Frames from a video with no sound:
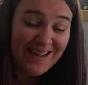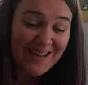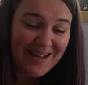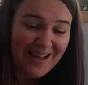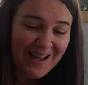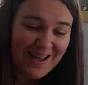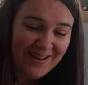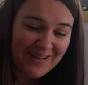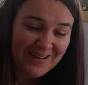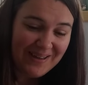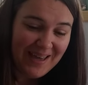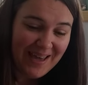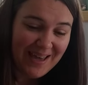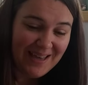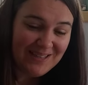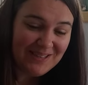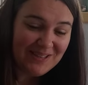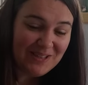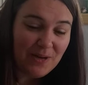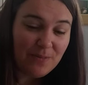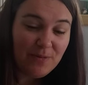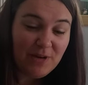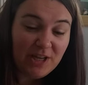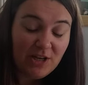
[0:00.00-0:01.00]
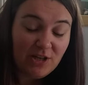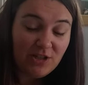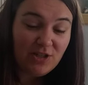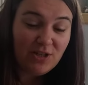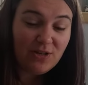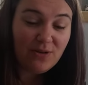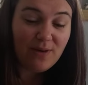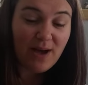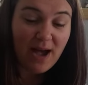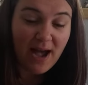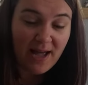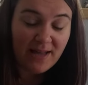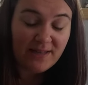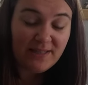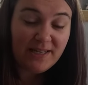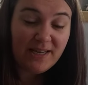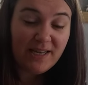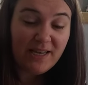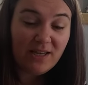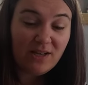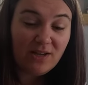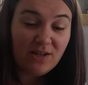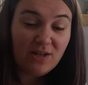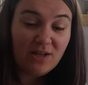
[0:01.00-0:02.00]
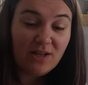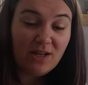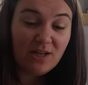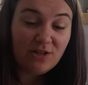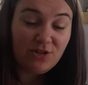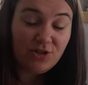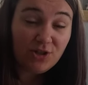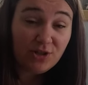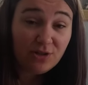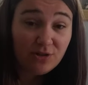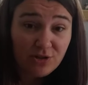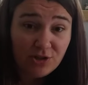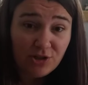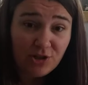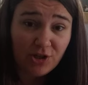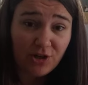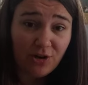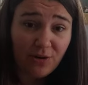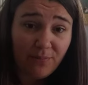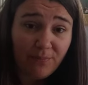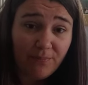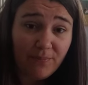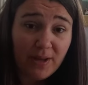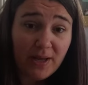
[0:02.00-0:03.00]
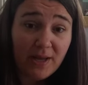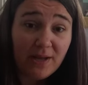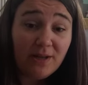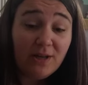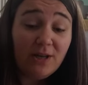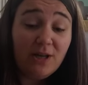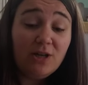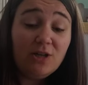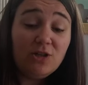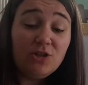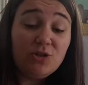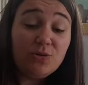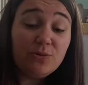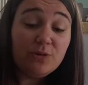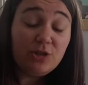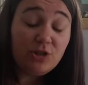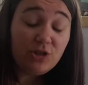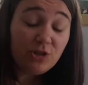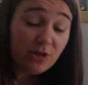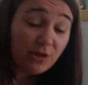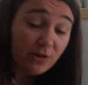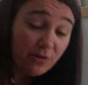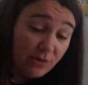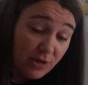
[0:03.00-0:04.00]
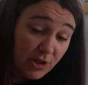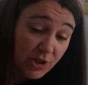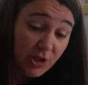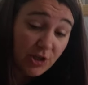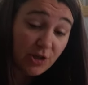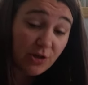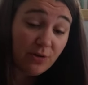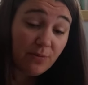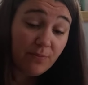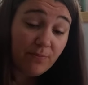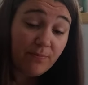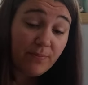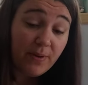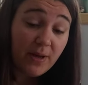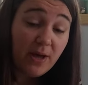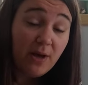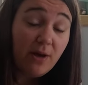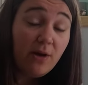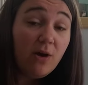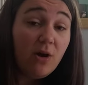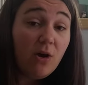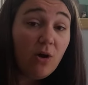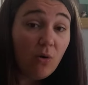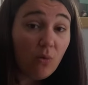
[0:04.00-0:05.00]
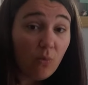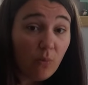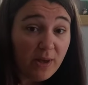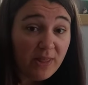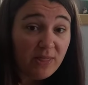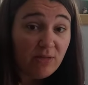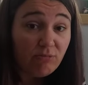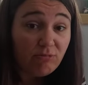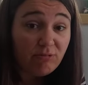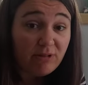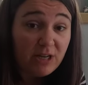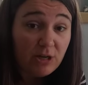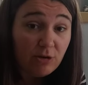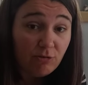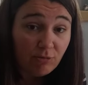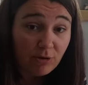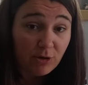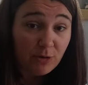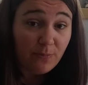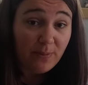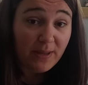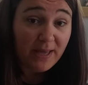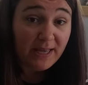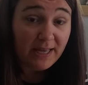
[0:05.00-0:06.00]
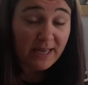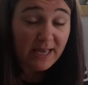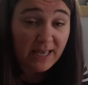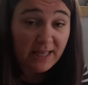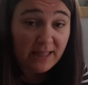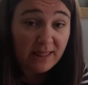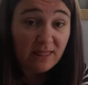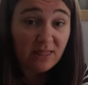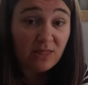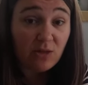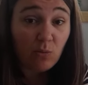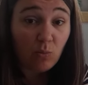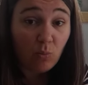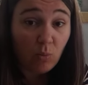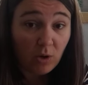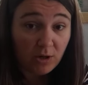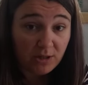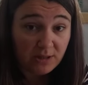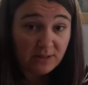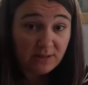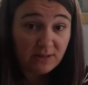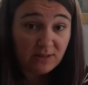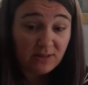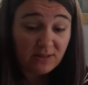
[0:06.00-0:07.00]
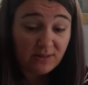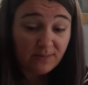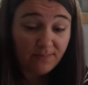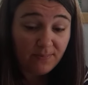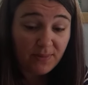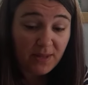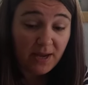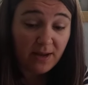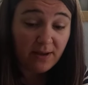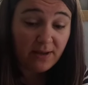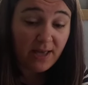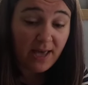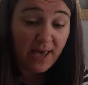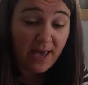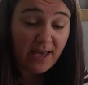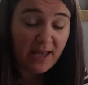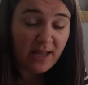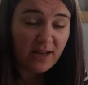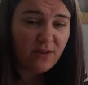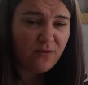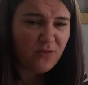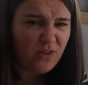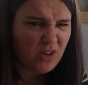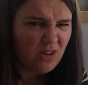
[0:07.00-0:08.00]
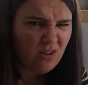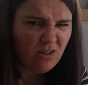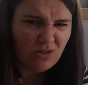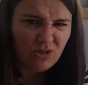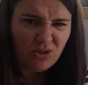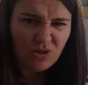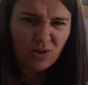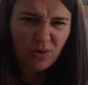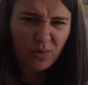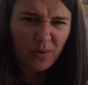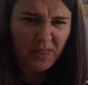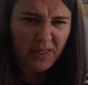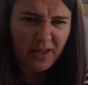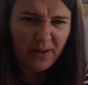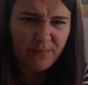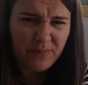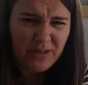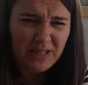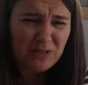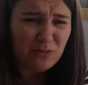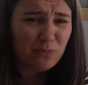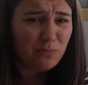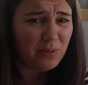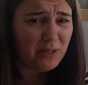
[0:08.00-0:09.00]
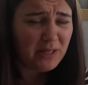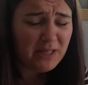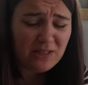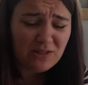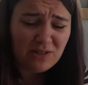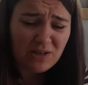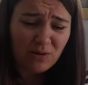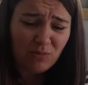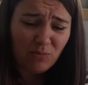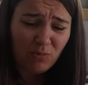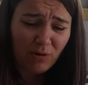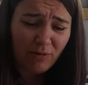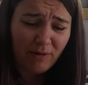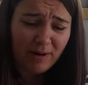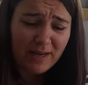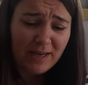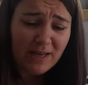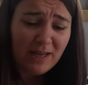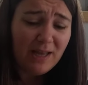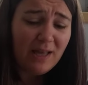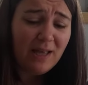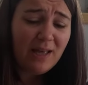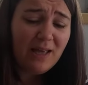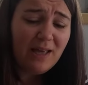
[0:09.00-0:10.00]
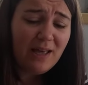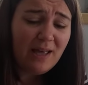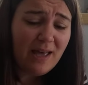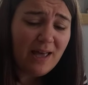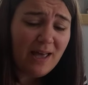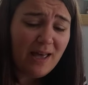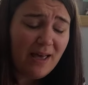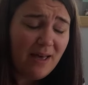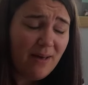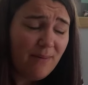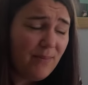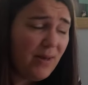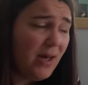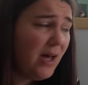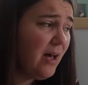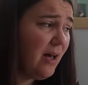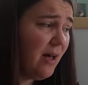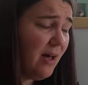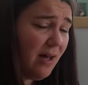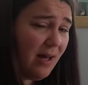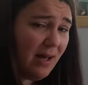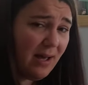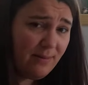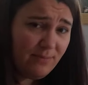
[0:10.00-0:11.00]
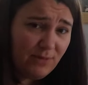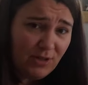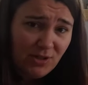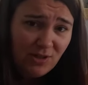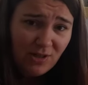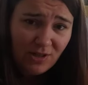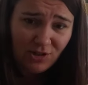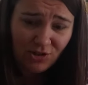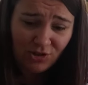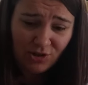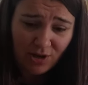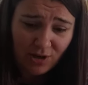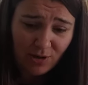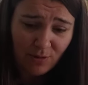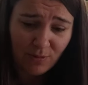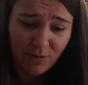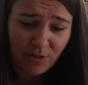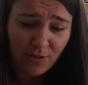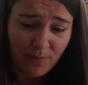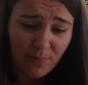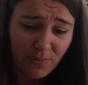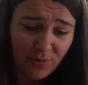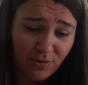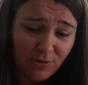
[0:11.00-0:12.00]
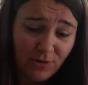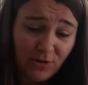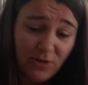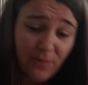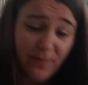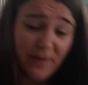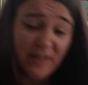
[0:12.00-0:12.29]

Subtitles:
Okay, so we're going to do adding a 2-digit number to a 2-digit number with regrouping in the ones. Okay, and if you're not sure what that means, please don't worry. I'm just going to show you on the board some